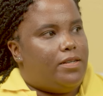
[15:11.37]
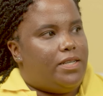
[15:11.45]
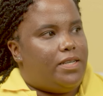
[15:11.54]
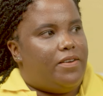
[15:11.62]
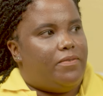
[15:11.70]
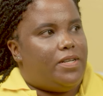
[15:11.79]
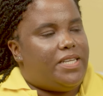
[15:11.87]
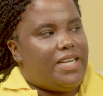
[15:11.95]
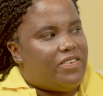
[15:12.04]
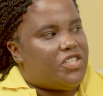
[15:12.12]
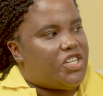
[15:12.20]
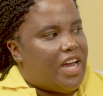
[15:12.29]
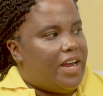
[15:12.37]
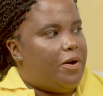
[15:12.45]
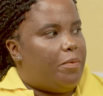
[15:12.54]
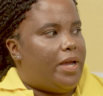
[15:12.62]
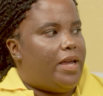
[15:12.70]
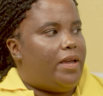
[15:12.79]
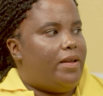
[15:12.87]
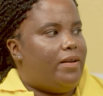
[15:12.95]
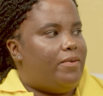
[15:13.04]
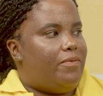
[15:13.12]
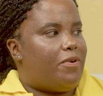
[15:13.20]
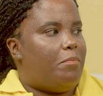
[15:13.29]
Never shy away
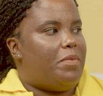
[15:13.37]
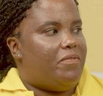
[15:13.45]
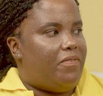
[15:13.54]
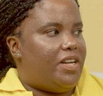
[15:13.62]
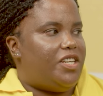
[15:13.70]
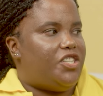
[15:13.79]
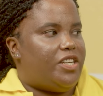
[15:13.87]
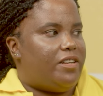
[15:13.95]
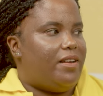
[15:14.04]
from inflation.